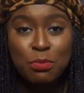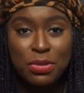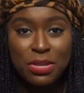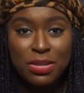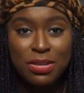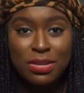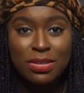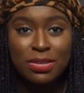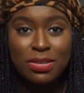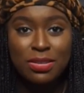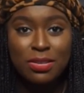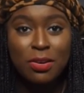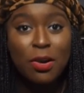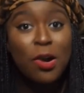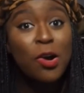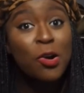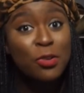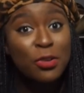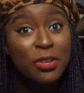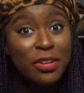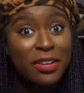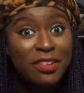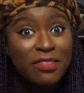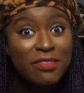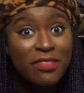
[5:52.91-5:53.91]
Pete. The
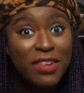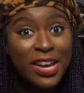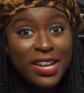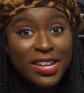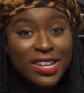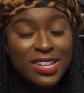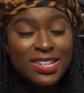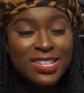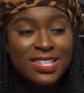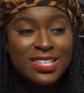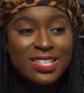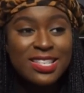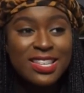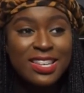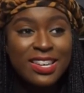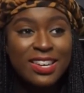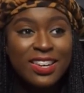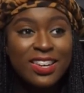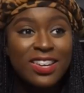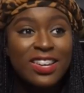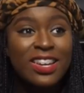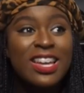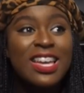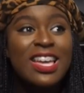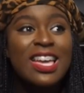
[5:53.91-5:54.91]
owner invited us
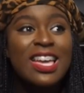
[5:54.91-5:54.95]
there.